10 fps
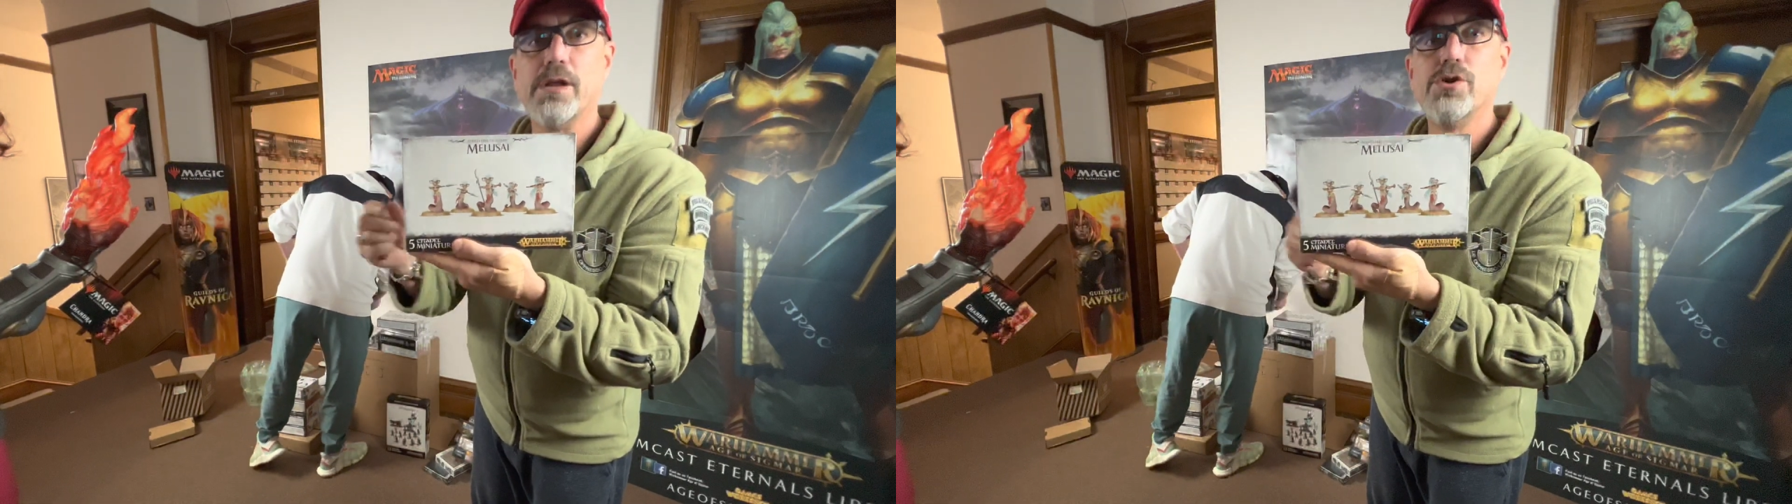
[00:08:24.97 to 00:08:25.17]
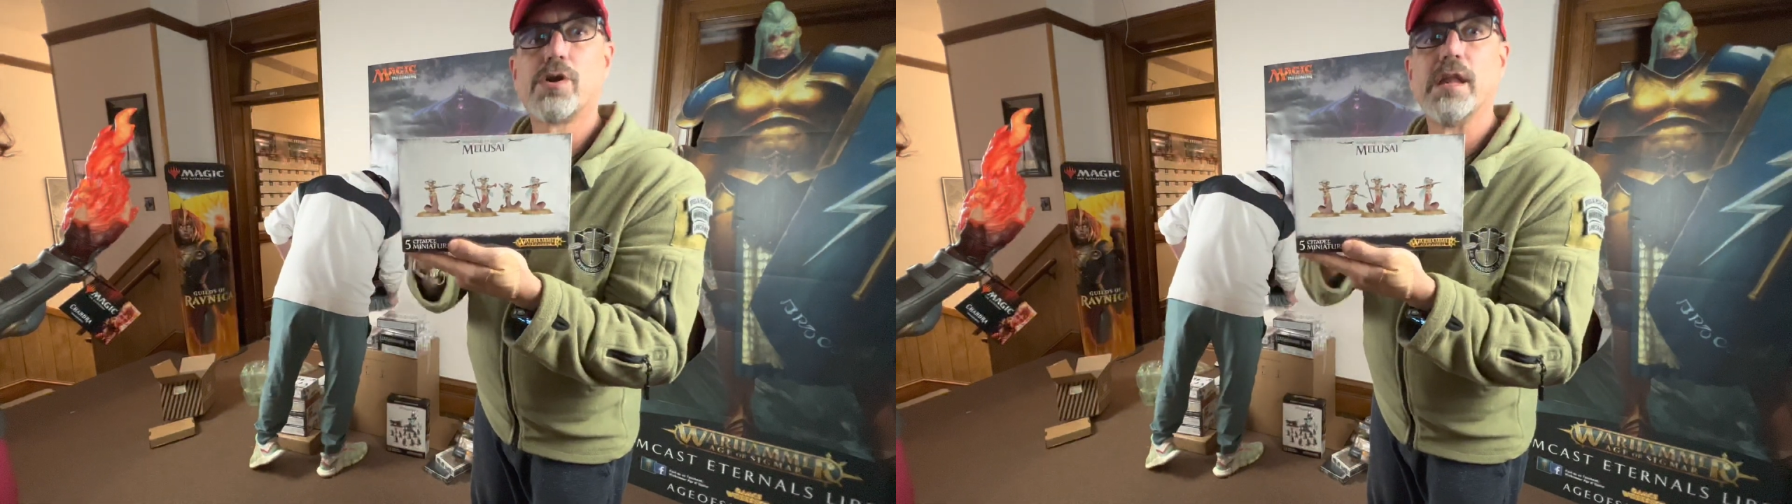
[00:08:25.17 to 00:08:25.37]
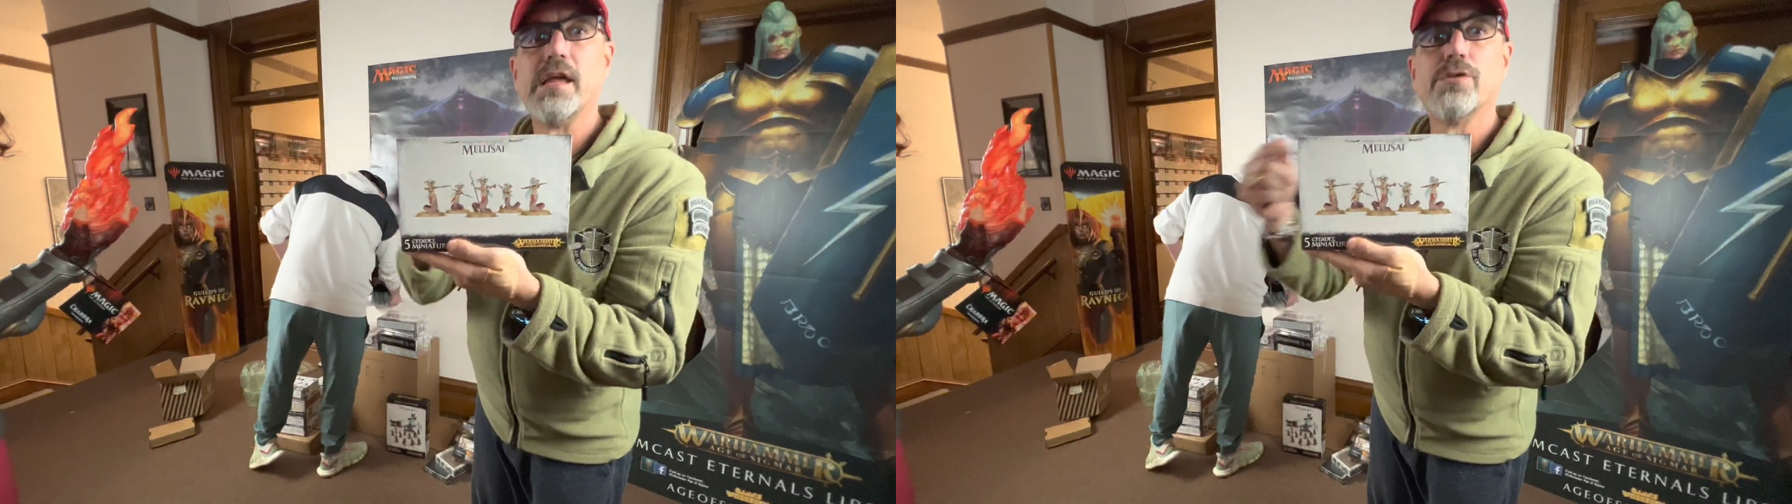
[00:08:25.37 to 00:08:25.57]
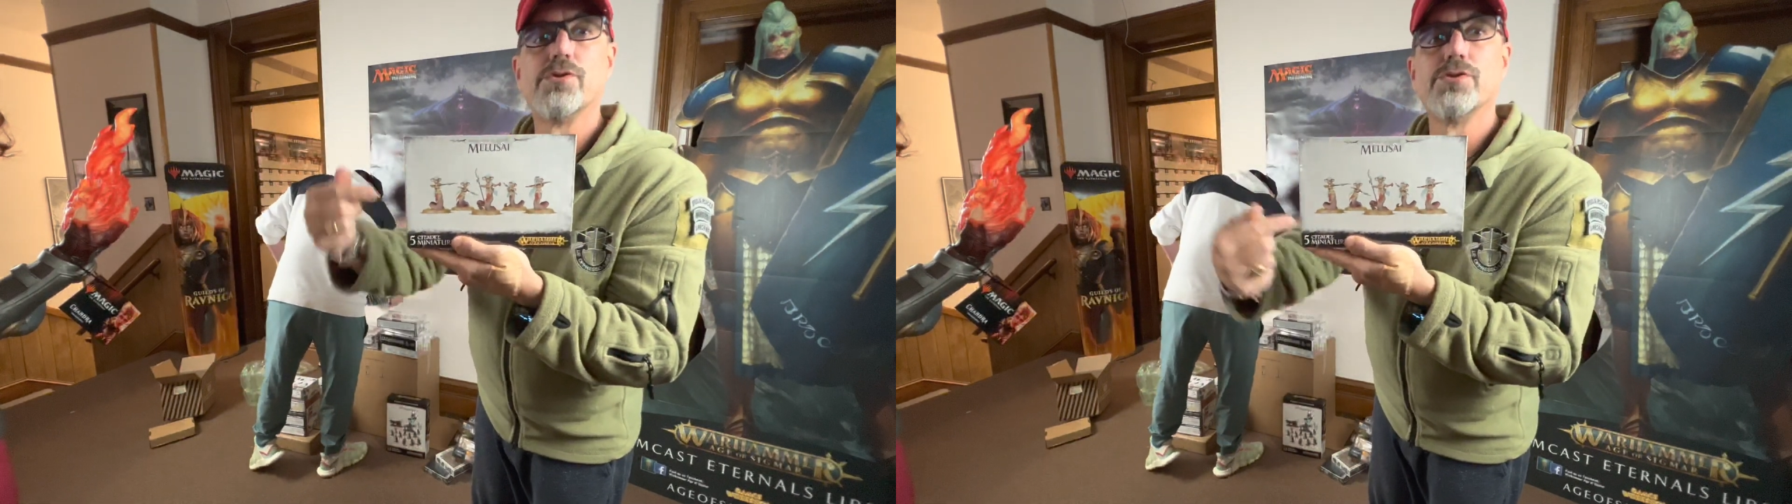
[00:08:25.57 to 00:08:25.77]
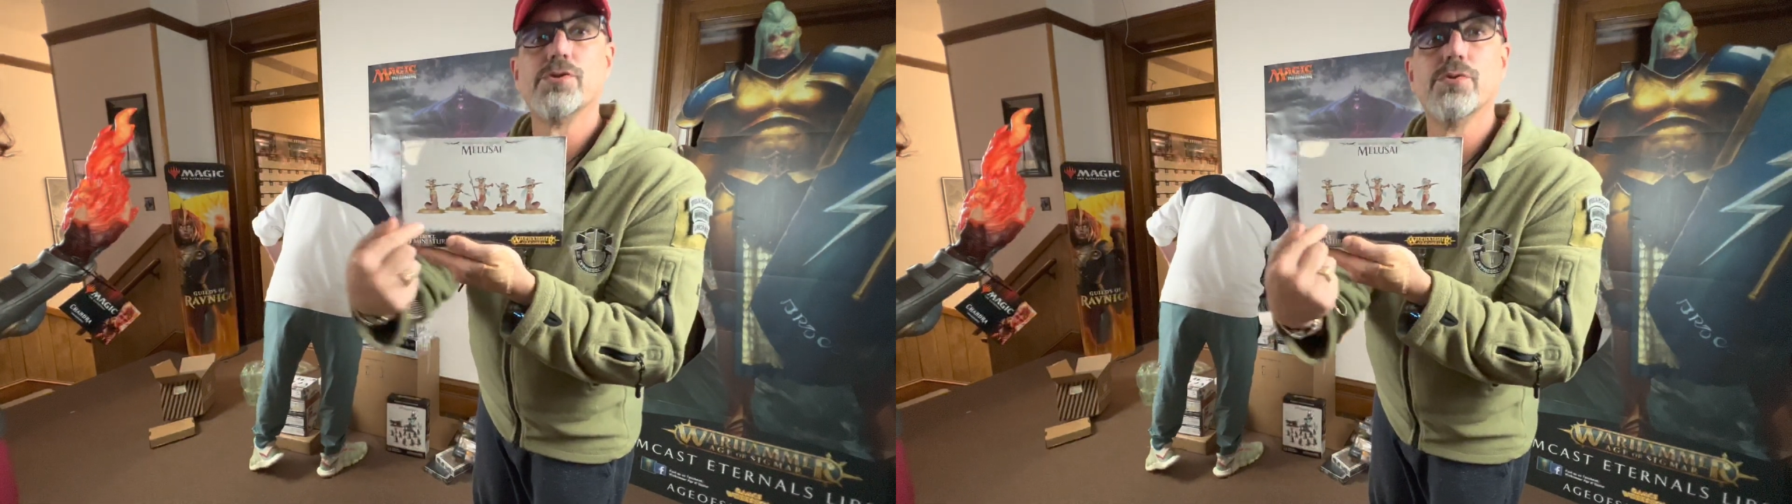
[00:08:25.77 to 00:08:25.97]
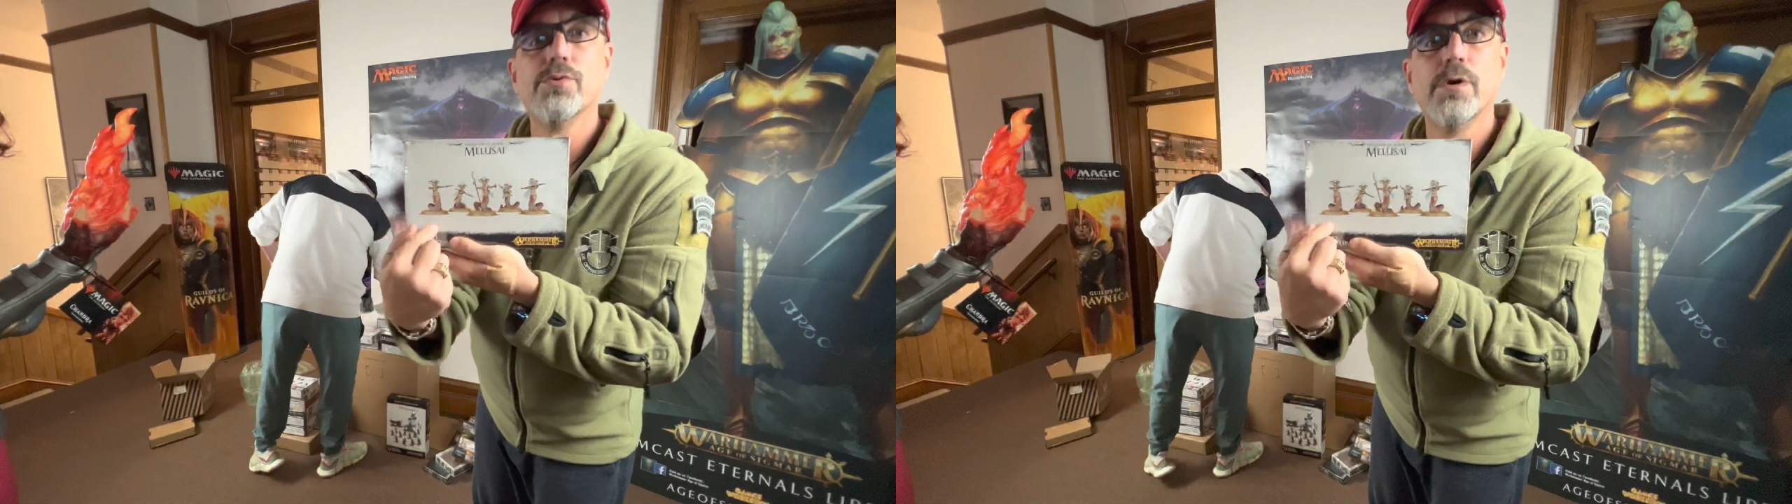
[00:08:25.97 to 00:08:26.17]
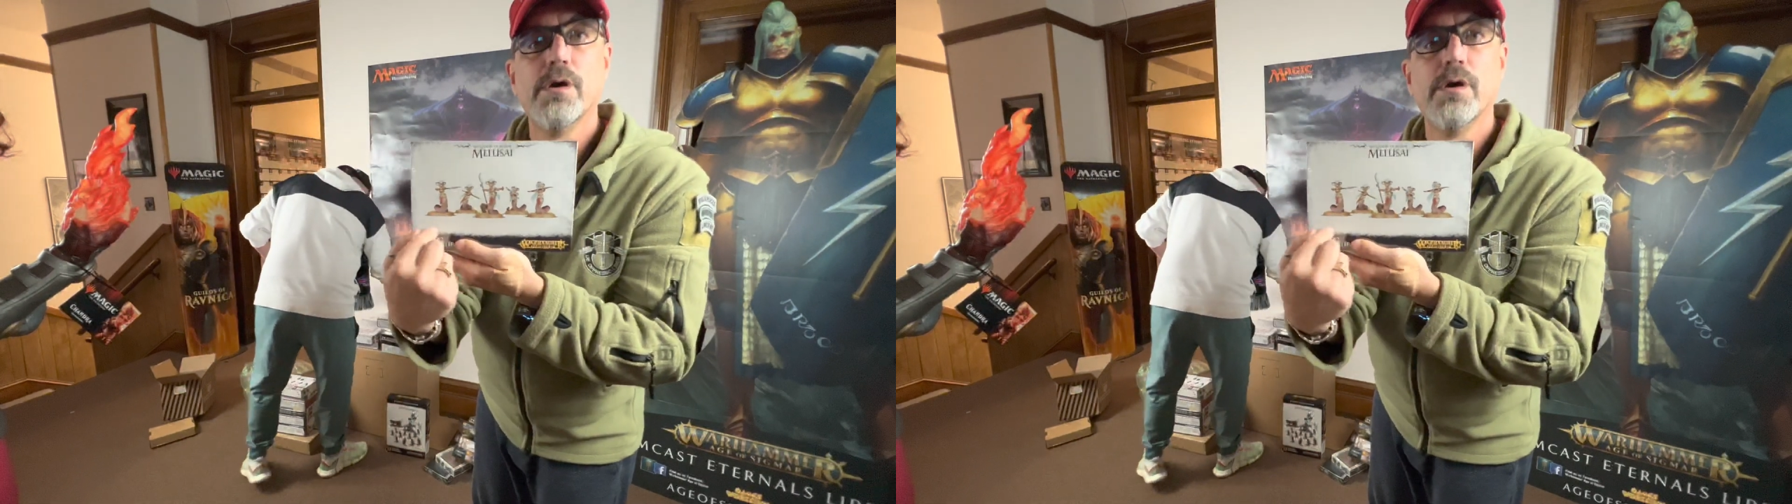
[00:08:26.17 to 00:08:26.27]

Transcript: you can either do